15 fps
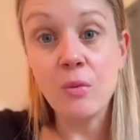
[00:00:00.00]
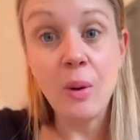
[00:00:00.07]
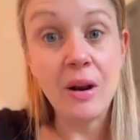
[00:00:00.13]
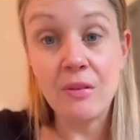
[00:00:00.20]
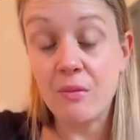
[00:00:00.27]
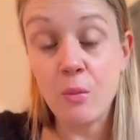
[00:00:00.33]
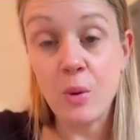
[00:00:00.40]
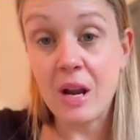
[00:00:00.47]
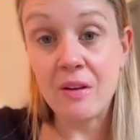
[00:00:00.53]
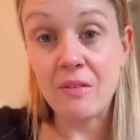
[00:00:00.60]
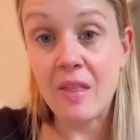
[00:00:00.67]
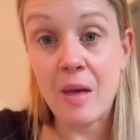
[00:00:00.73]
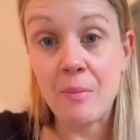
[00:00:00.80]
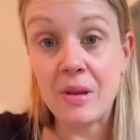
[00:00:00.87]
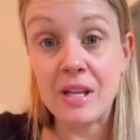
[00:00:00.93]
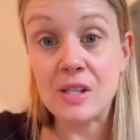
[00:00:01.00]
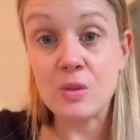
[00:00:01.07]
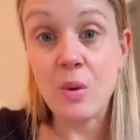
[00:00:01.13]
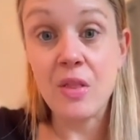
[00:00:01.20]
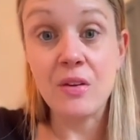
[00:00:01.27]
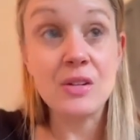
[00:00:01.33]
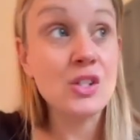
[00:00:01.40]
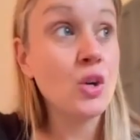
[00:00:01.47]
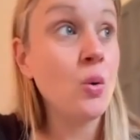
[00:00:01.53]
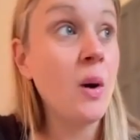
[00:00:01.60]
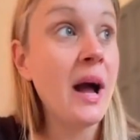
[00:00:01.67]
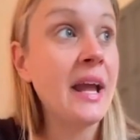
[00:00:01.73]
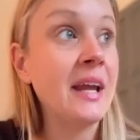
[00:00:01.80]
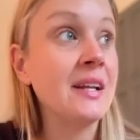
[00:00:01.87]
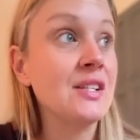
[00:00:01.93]
whatever that means, whether it's
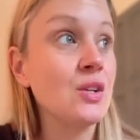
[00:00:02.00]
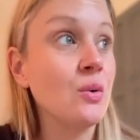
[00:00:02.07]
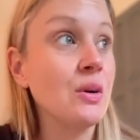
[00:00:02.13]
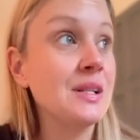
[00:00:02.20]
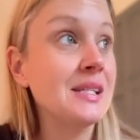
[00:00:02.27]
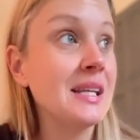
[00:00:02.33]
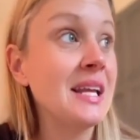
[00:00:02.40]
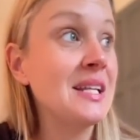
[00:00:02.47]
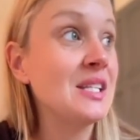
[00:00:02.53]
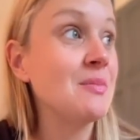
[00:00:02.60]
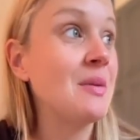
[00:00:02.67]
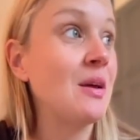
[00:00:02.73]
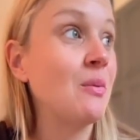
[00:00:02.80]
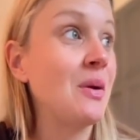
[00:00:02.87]
quiet or it's intimate,